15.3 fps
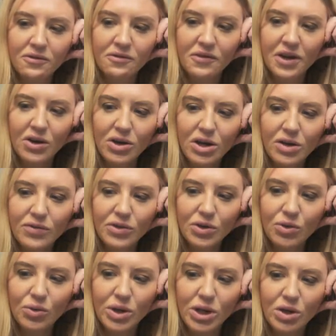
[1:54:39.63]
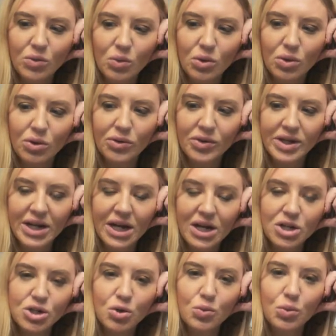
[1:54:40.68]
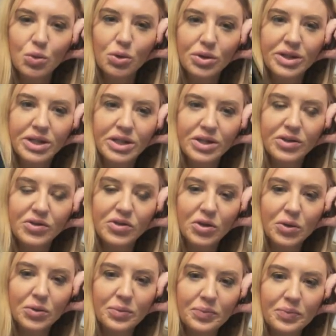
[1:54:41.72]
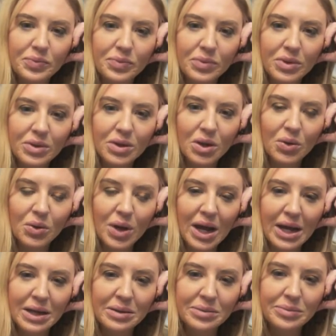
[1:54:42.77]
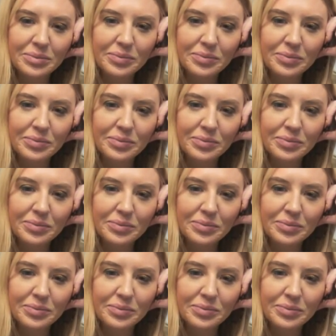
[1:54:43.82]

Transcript: fairy of the green world the natural world needs you okay